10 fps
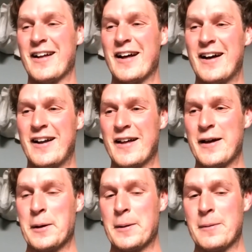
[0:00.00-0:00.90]

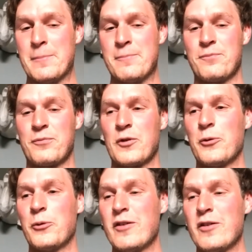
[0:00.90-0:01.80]
And
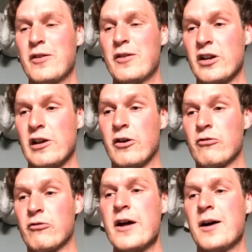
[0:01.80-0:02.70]
we eventually got
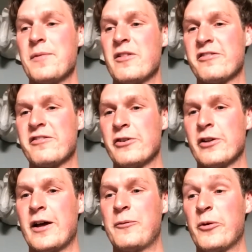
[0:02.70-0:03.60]
right up to the snow
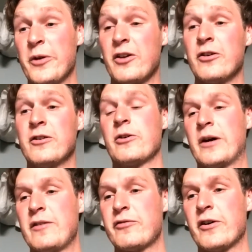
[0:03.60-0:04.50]
line where we couldn't go
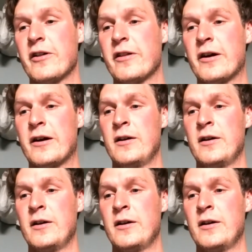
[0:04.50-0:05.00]
any further.